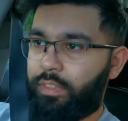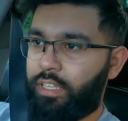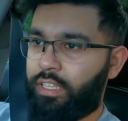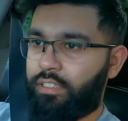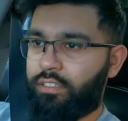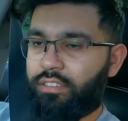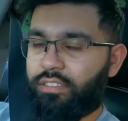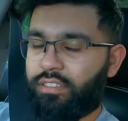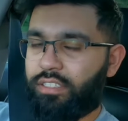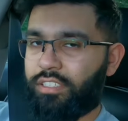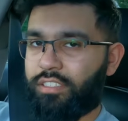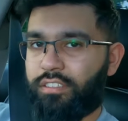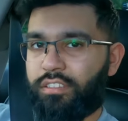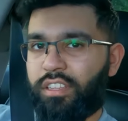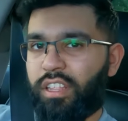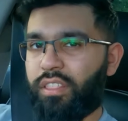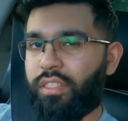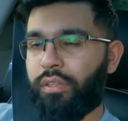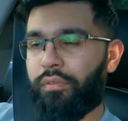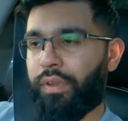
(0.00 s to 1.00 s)
there's
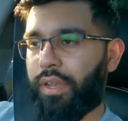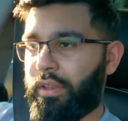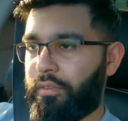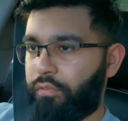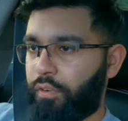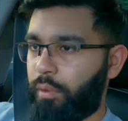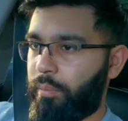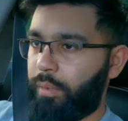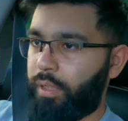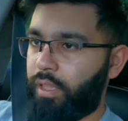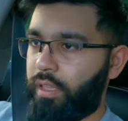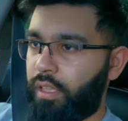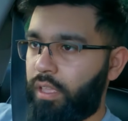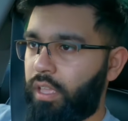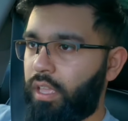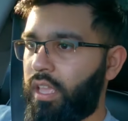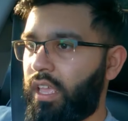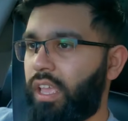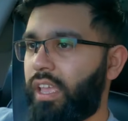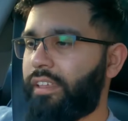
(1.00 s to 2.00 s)
nothing really from it.
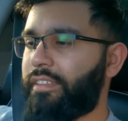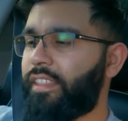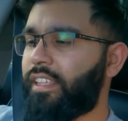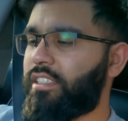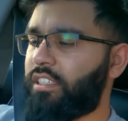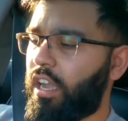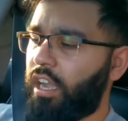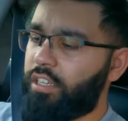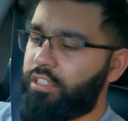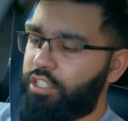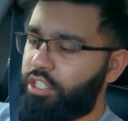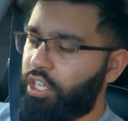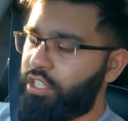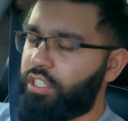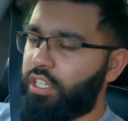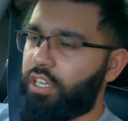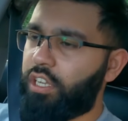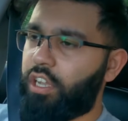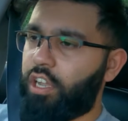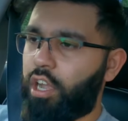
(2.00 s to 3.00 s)
This car
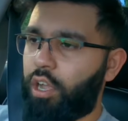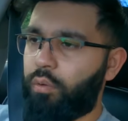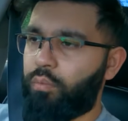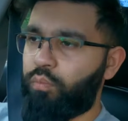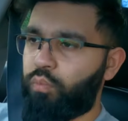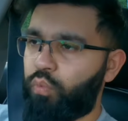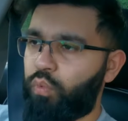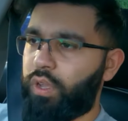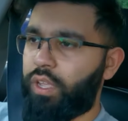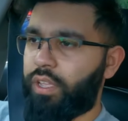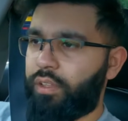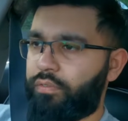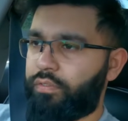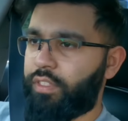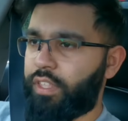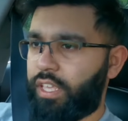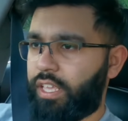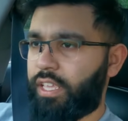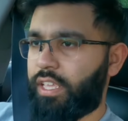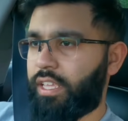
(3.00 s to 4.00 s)
doesn't come
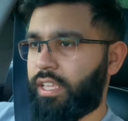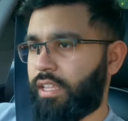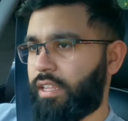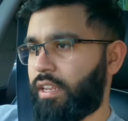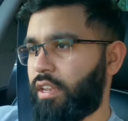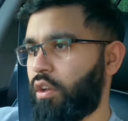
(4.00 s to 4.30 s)
with the